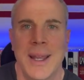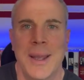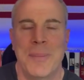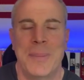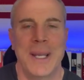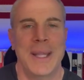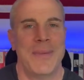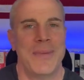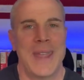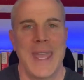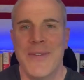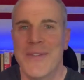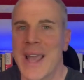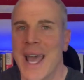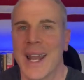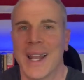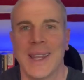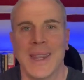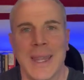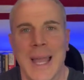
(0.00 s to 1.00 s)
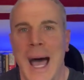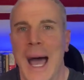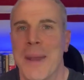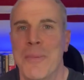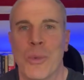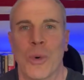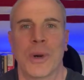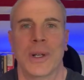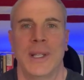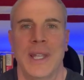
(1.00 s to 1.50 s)
but they've got a lot
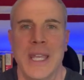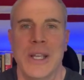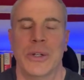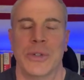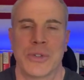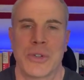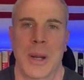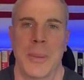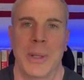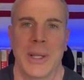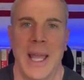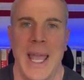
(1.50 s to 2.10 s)
more legal trouble